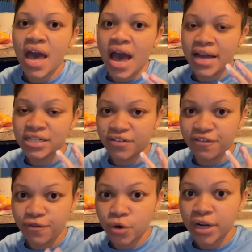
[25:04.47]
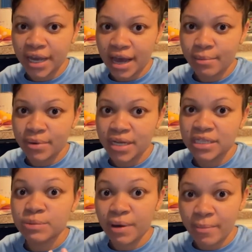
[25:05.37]
I did 4
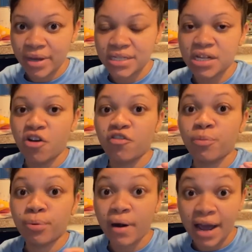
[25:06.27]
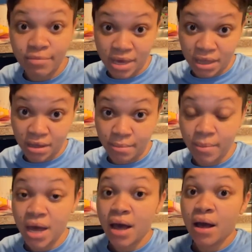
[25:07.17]
cabinets by myself, priming them
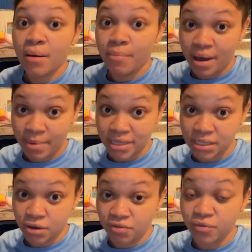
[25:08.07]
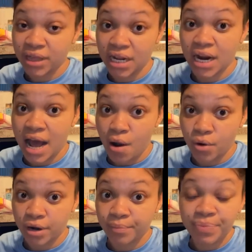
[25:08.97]
by myself within an
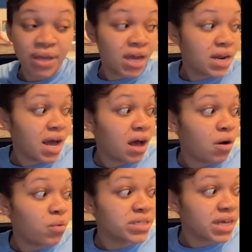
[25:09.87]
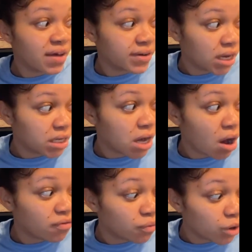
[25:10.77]
hour. Now, once Kevin got
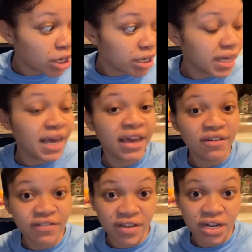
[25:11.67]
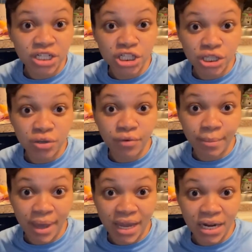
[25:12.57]
off work, he finished the
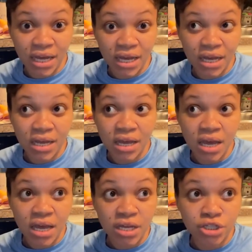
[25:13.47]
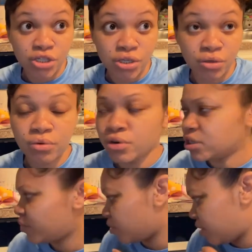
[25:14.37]
remaining 2, or
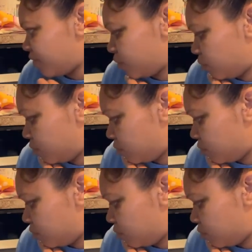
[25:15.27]
did we go get food?